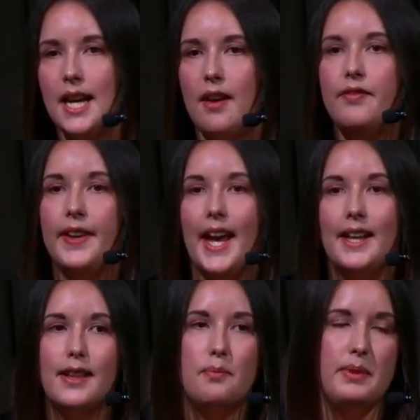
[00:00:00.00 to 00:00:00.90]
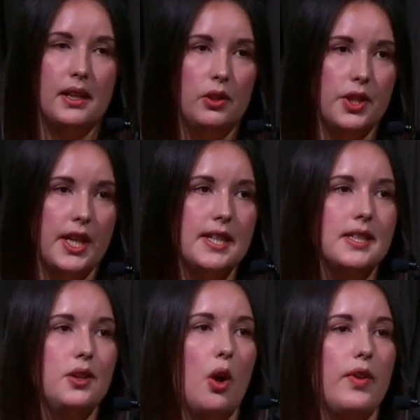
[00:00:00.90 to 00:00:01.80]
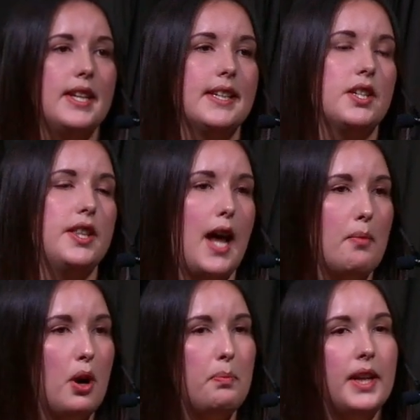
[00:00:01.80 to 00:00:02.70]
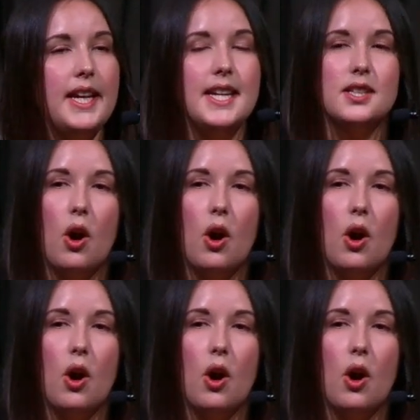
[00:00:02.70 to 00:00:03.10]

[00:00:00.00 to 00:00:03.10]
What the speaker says: And forgetting that middle audience and not researching that properly is